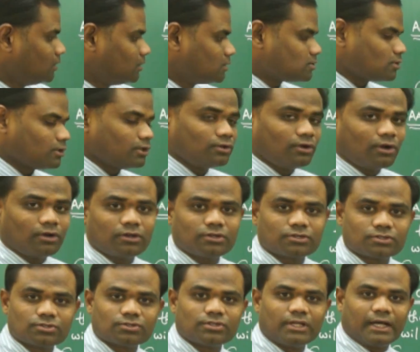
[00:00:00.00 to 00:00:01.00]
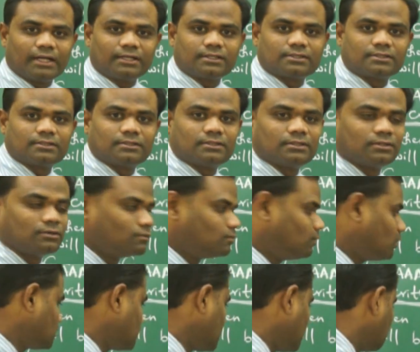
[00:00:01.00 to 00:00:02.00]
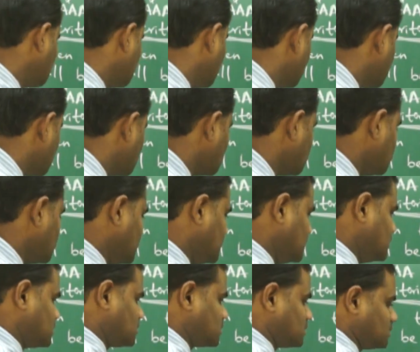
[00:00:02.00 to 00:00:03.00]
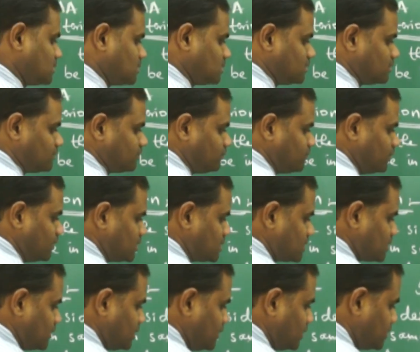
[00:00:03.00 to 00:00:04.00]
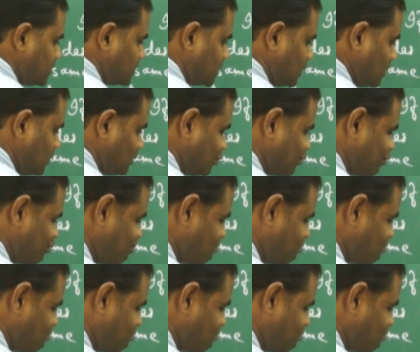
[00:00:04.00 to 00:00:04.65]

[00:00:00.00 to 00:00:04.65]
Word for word: So in order to do that, what I'm going to do is, first initially